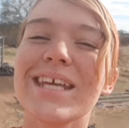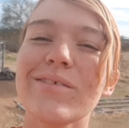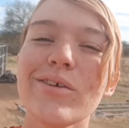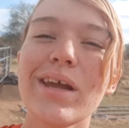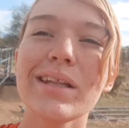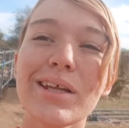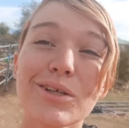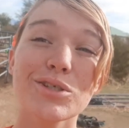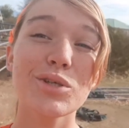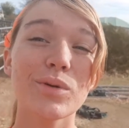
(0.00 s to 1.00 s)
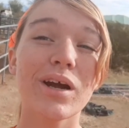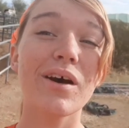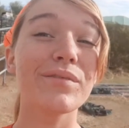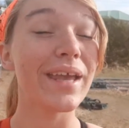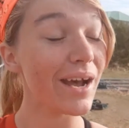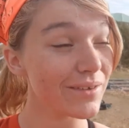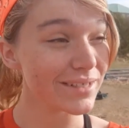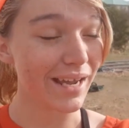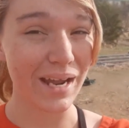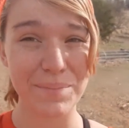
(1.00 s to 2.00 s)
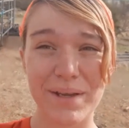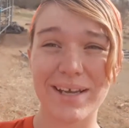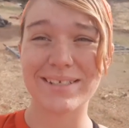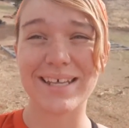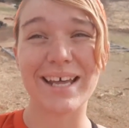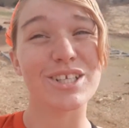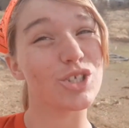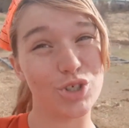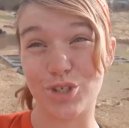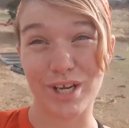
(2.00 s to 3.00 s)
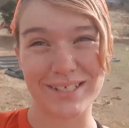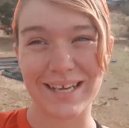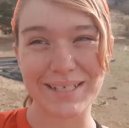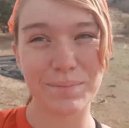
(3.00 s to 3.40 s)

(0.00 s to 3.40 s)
give you a little tour of the outside, because that is just as